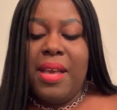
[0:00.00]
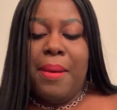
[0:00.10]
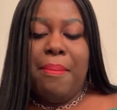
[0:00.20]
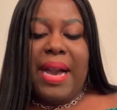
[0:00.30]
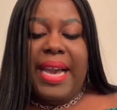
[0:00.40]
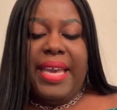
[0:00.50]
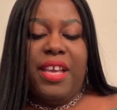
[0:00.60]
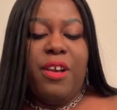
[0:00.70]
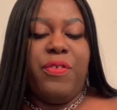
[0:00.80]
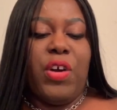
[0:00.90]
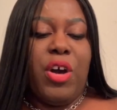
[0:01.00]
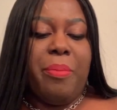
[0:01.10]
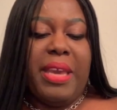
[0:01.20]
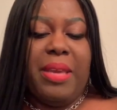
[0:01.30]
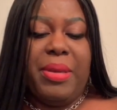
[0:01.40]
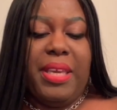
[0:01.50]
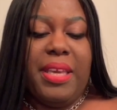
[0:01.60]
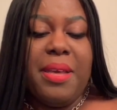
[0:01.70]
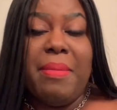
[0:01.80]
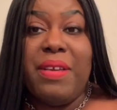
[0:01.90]
my fall
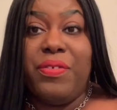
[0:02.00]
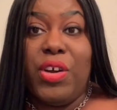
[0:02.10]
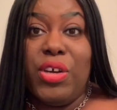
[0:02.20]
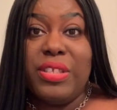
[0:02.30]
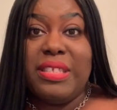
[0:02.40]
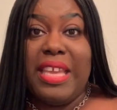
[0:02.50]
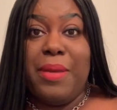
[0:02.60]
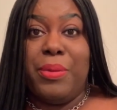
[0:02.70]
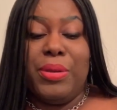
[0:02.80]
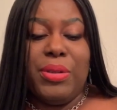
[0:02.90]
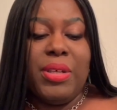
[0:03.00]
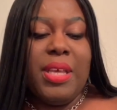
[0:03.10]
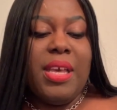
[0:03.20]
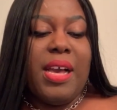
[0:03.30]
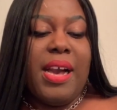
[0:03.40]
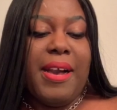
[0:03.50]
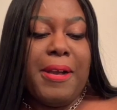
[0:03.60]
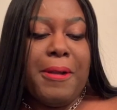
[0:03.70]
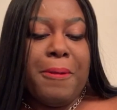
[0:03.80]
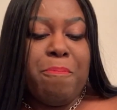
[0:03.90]
baby, my fall staple.
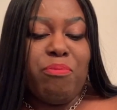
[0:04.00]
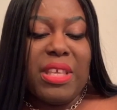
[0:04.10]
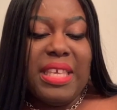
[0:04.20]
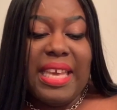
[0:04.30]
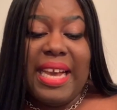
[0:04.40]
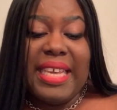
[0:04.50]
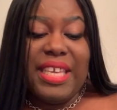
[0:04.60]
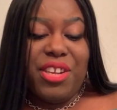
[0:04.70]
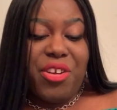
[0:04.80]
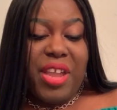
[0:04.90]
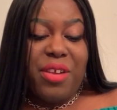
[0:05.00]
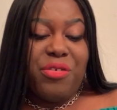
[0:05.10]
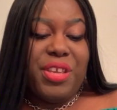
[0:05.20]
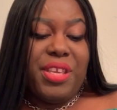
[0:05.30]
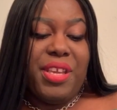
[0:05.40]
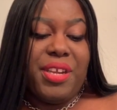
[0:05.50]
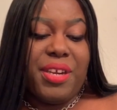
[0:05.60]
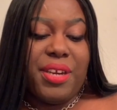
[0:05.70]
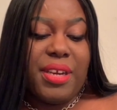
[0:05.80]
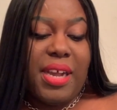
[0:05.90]
Yeah, I get her every
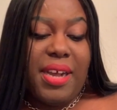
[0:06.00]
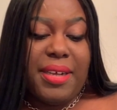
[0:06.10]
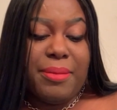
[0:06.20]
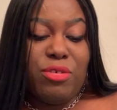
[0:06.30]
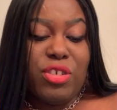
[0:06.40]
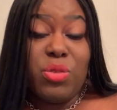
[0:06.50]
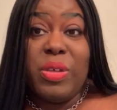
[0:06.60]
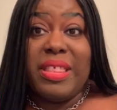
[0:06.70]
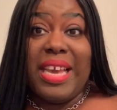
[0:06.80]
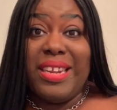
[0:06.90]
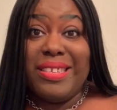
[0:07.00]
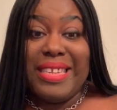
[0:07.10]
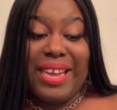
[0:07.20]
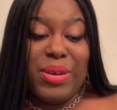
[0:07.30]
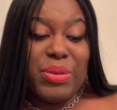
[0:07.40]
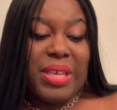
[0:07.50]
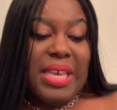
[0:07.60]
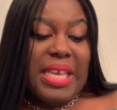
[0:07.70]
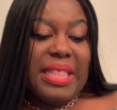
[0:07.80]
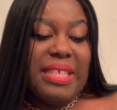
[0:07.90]
year, just without a doubt.
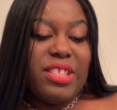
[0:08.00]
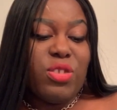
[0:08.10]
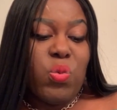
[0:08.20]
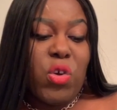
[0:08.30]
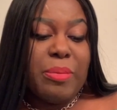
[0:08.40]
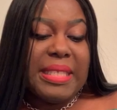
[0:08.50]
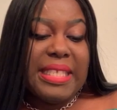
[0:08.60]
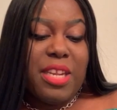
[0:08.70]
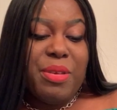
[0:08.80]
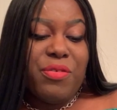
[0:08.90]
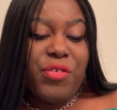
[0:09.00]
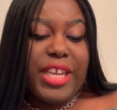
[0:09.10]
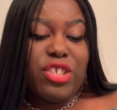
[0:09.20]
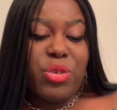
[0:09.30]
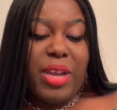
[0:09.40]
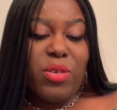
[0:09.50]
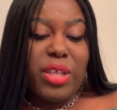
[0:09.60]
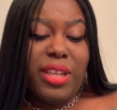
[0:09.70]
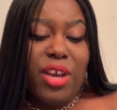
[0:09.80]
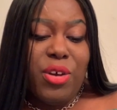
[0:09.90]
This is warm cinnamon, fresh ground
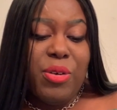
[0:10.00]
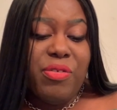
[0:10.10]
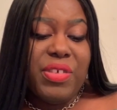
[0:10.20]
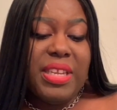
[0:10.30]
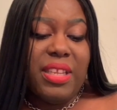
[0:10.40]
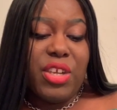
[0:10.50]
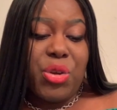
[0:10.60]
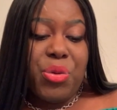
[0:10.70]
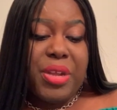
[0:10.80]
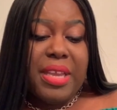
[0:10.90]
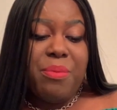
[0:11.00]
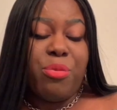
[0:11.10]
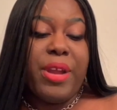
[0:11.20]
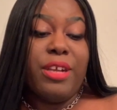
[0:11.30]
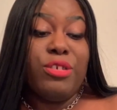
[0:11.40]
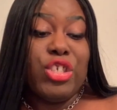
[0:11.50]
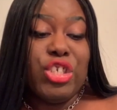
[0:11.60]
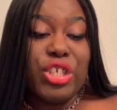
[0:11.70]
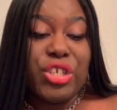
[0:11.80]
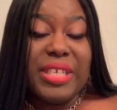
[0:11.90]
clove, vanilla cream, brown
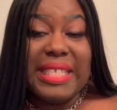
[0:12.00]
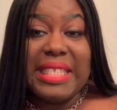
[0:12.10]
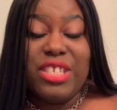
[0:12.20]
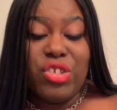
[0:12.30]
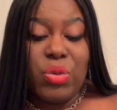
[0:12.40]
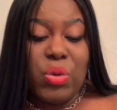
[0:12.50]
sugar, essential